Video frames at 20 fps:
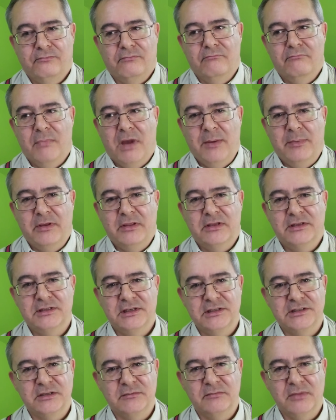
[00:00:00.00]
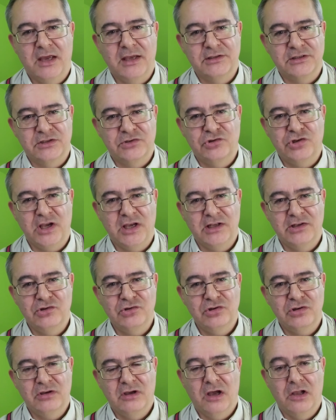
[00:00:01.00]
Maybe the system has to
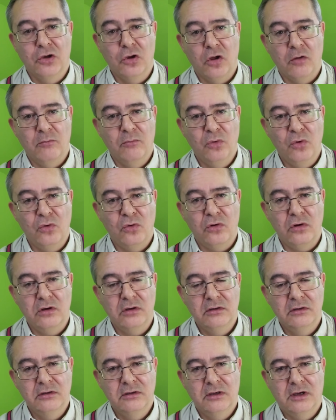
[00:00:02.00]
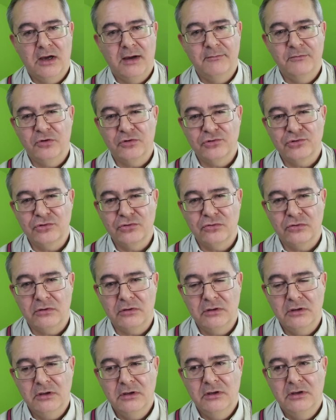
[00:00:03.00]
change a lot more, I'm not
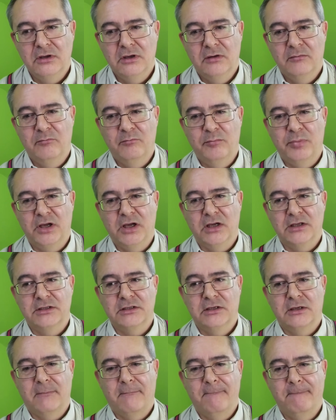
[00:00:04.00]
sure, but